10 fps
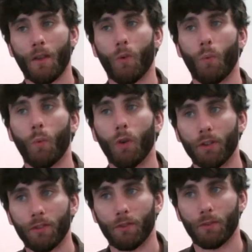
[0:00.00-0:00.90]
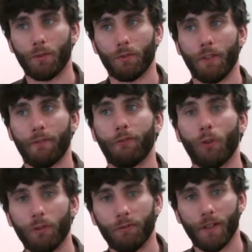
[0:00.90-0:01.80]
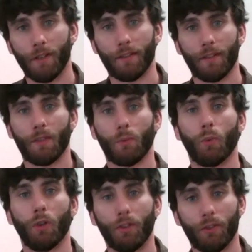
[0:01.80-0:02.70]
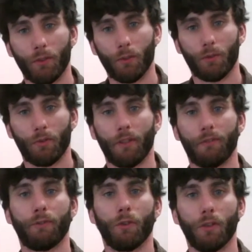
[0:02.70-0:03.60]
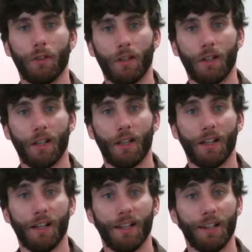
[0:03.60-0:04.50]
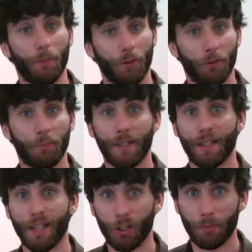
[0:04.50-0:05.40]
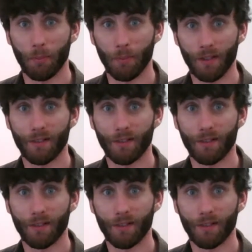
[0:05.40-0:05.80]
1, 2, 3, 4, 5, 6. 1, 2, 3, 4. And then we speed that up a bit,